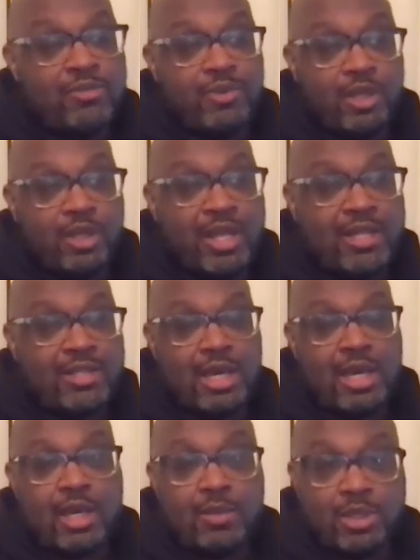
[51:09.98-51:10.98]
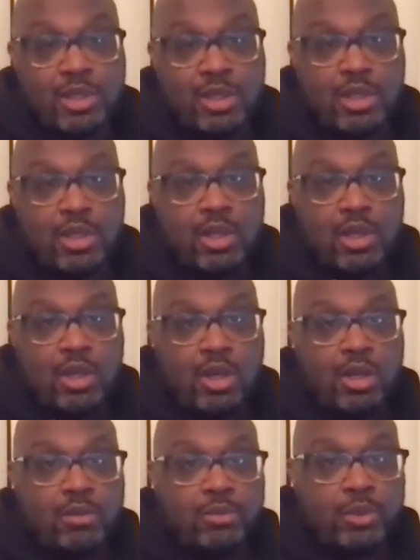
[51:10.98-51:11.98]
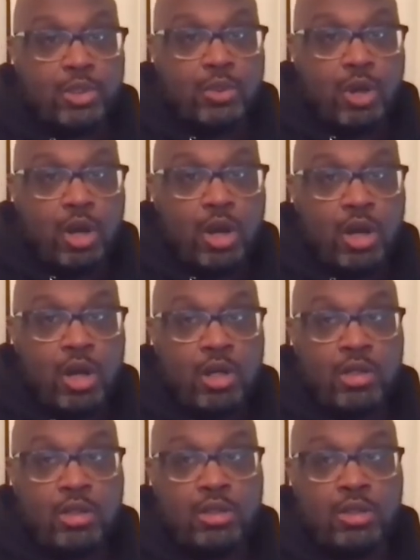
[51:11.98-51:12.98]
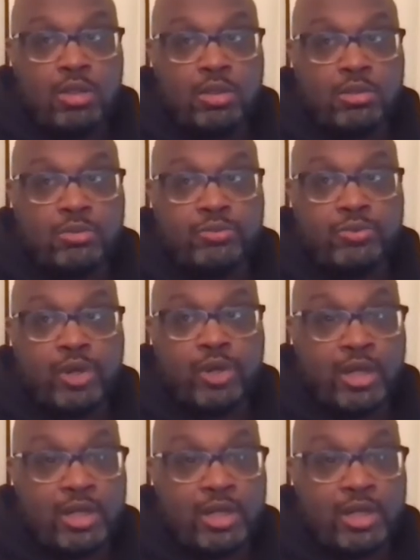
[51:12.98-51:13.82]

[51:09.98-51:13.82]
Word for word: feel at times um, when you are, you know, running a